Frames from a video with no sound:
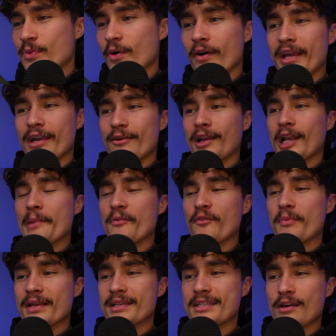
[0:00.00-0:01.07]
we've got here a clip of
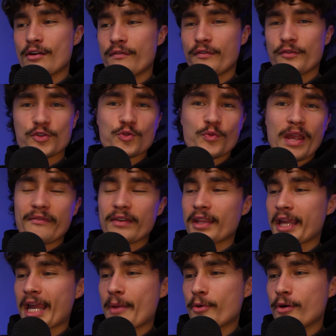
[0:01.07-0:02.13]
myself just waving at the
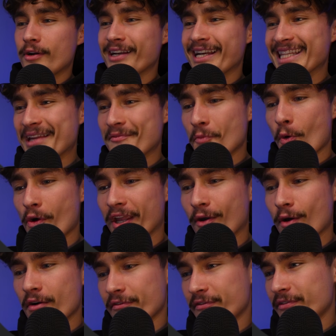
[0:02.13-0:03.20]
camera and then walking
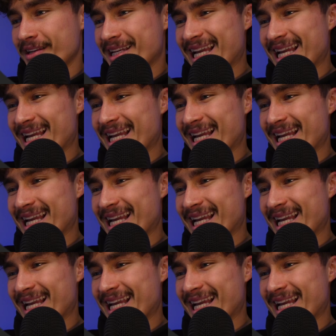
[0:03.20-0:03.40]
off.